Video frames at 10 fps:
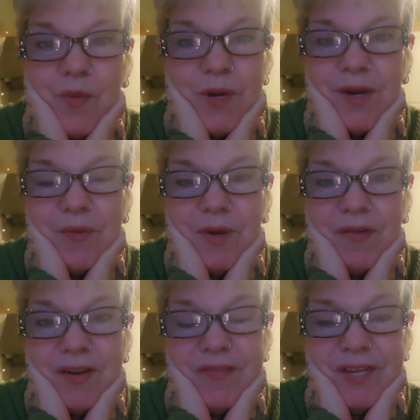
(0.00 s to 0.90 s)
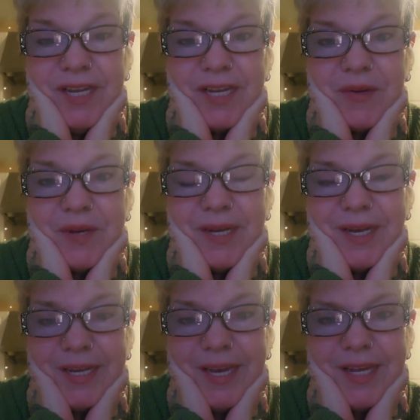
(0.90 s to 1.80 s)
Wherever I feel like going,
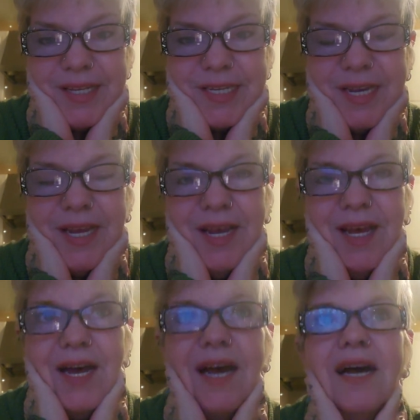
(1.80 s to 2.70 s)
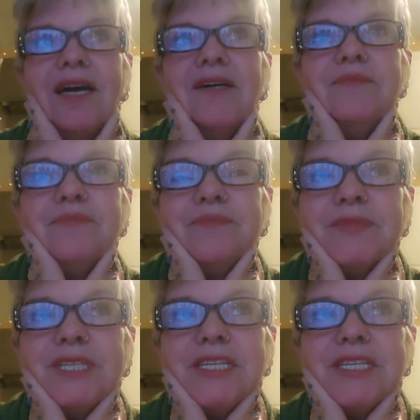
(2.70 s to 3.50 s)
I guess. So